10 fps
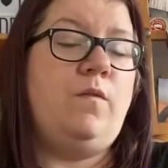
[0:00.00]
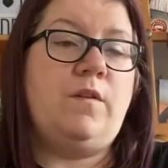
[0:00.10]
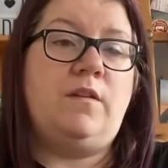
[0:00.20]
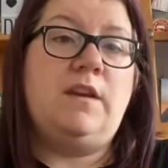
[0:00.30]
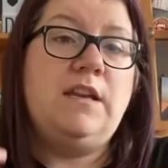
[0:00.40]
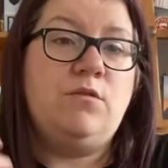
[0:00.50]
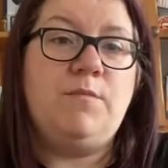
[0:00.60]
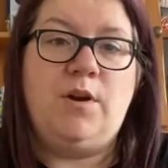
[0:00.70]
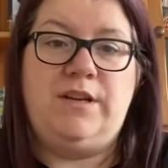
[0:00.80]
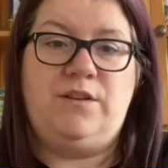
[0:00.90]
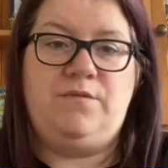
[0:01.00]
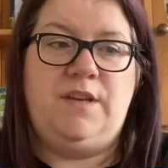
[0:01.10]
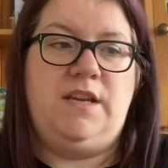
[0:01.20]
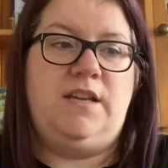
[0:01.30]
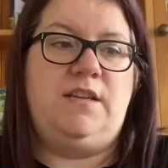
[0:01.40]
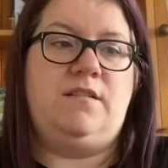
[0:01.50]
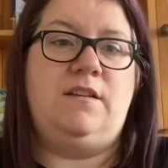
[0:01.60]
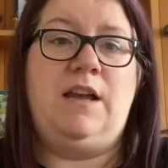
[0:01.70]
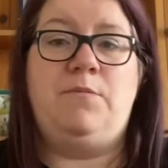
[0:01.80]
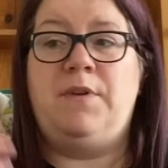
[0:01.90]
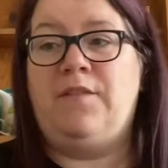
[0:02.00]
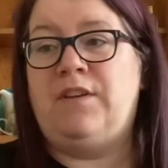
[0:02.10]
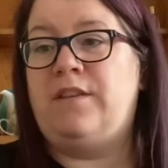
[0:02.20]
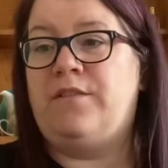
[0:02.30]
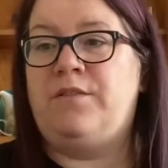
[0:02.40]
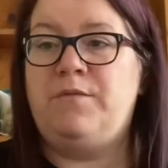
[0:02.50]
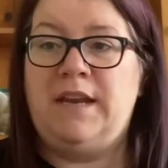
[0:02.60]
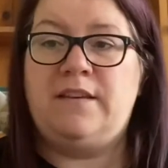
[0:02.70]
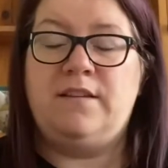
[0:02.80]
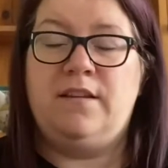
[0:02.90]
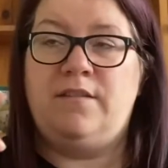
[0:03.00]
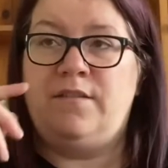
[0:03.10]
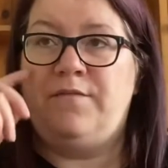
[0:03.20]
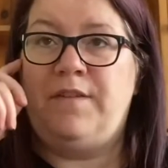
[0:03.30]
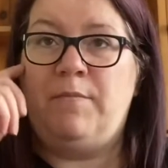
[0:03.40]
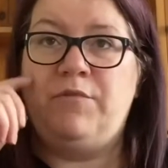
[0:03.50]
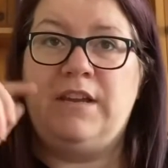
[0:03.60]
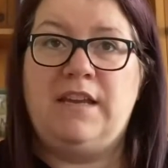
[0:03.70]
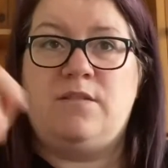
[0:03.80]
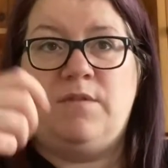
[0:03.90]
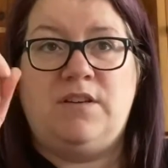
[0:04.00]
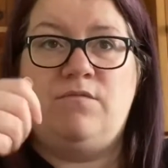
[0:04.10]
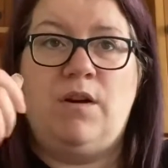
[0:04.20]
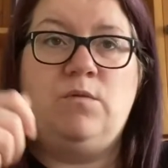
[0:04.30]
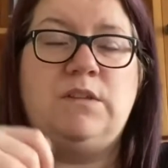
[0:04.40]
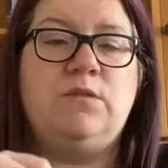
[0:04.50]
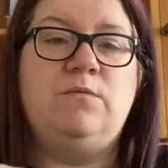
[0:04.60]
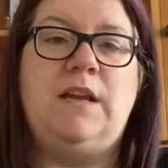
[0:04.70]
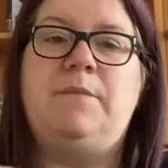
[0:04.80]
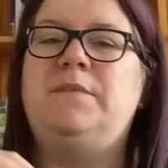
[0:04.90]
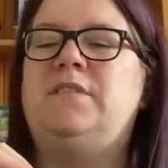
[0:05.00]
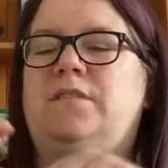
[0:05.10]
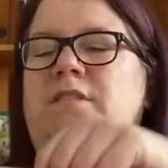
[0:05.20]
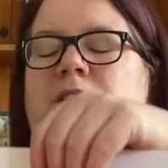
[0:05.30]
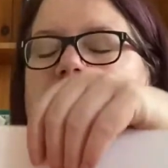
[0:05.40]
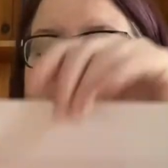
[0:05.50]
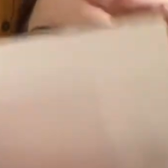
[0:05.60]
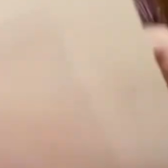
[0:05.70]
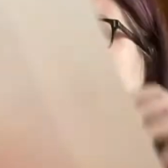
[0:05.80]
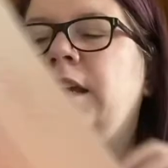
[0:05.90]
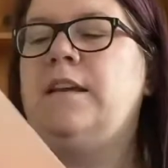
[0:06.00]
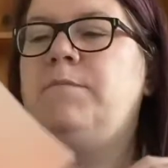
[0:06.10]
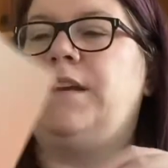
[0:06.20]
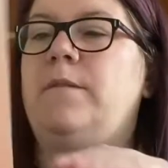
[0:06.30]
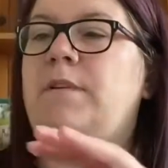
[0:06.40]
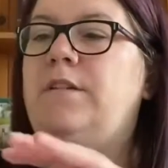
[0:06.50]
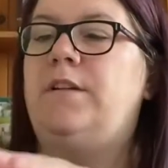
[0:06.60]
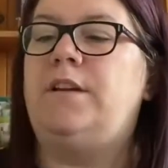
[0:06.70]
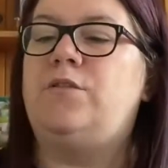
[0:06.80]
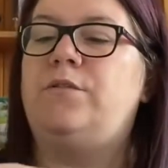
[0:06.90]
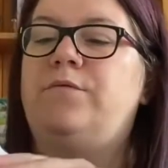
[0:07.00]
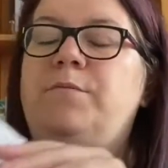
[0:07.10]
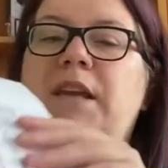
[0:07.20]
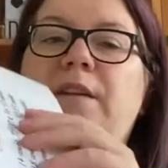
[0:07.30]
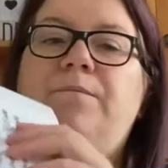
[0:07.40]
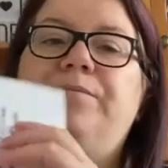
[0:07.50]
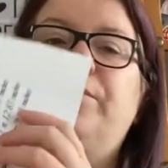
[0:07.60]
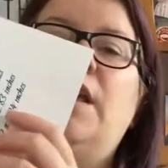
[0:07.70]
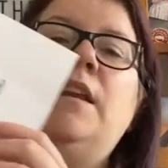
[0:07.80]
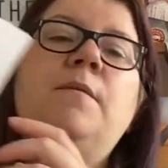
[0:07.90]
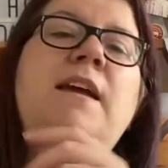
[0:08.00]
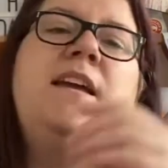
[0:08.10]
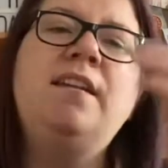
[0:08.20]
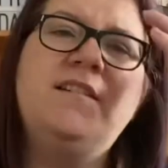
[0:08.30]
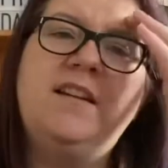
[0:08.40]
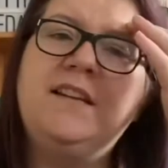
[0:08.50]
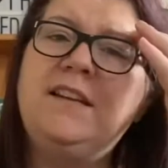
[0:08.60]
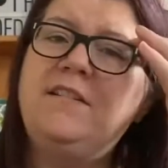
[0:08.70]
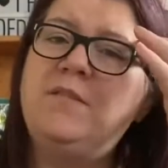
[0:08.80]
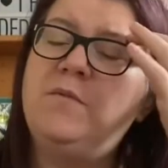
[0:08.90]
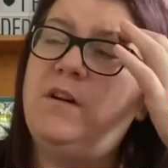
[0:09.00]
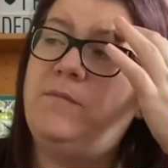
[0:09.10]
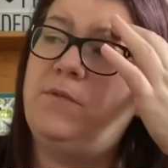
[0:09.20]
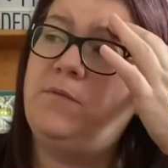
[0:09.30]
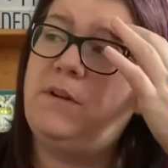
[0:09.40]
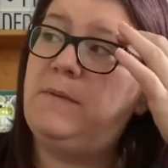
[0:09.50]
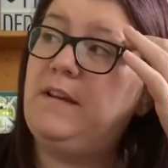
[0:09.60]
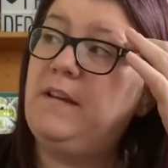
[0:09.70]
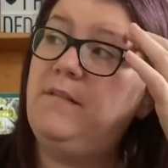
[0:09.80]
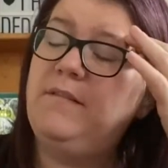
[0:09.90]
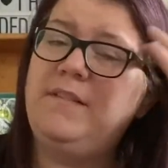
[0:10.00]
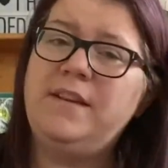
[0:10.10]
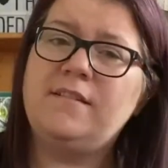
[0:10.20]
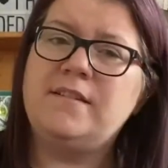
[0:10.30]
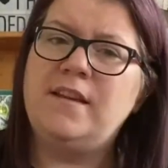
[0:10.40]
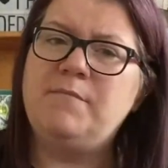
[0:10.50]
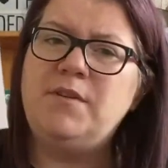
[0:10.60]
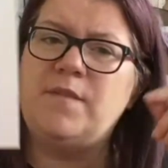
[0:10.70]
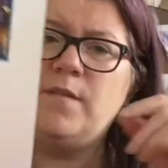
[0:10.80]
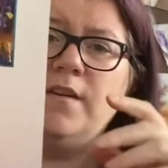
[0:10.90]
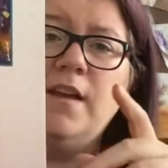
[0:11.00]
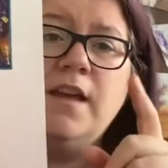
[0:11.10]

needle minder is and how heavy the thread, the fabric is when you rolled it all up. You know, it can become an issue for me. Anyway, I don't know what I'm talking about now. Let's move on.